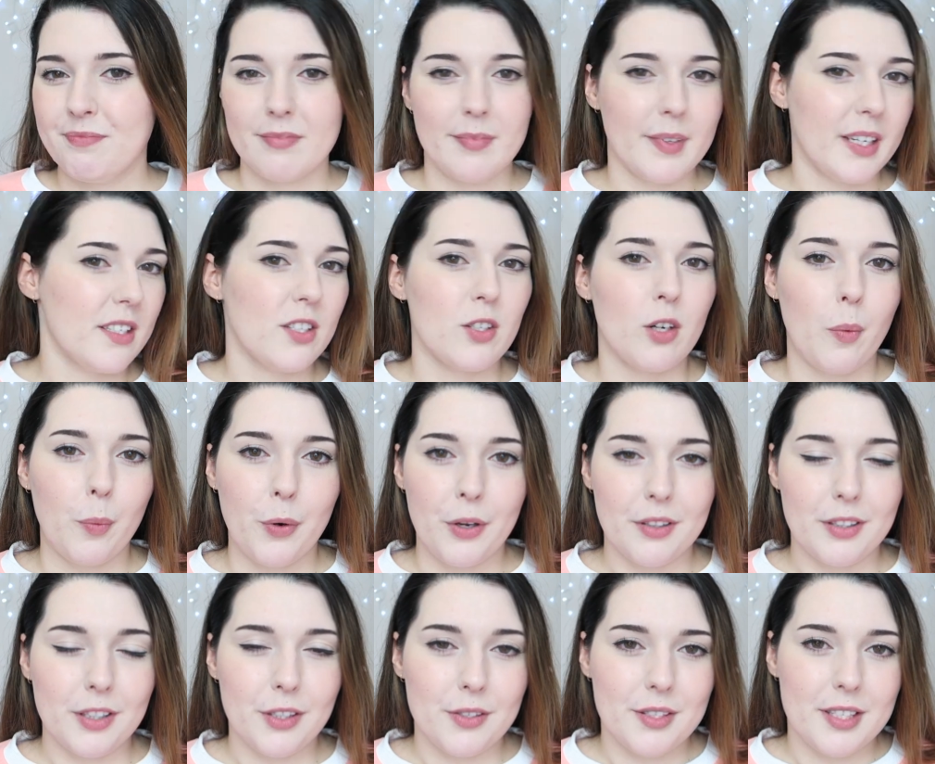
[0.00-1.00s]
that it's not
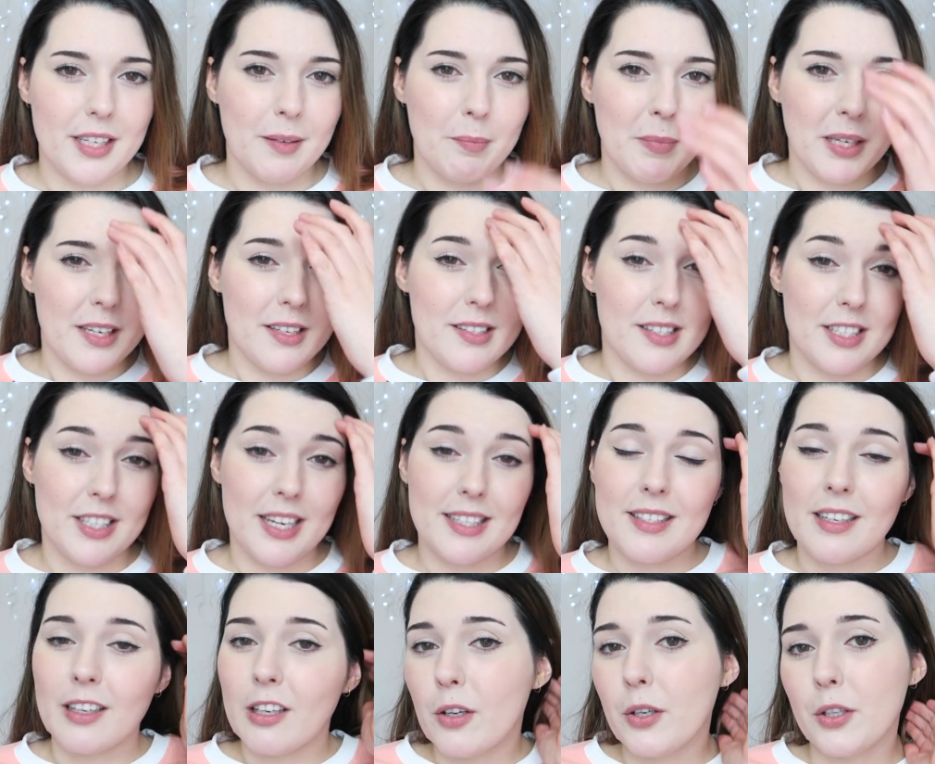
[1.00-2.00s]
worth using because it
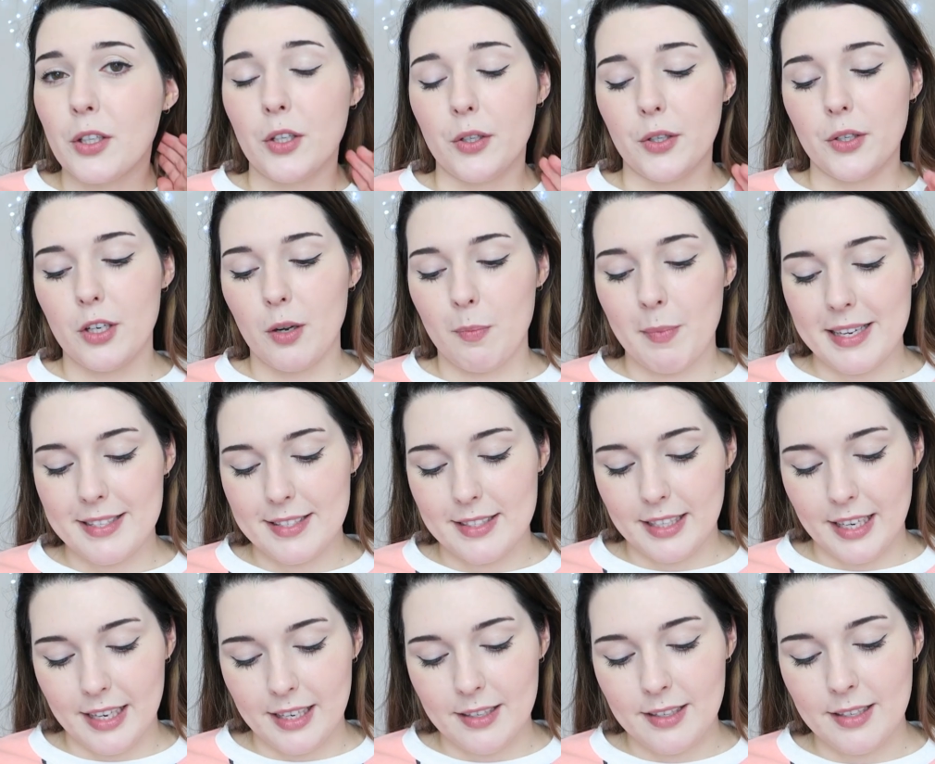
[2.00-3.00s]
doesn't look good on my
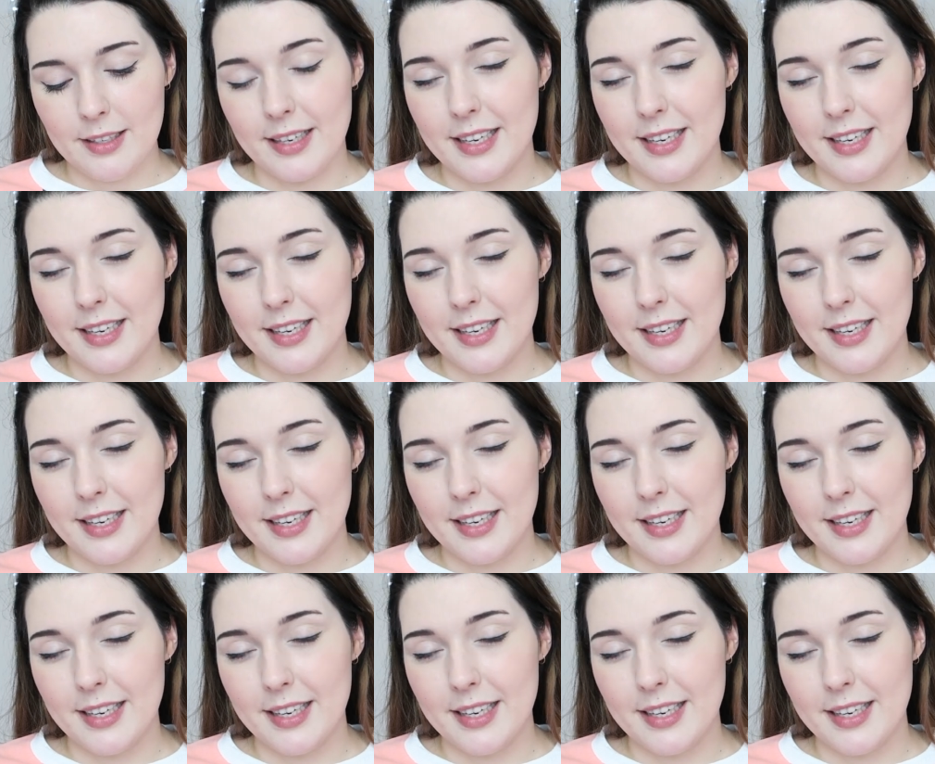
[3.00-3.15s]
skin.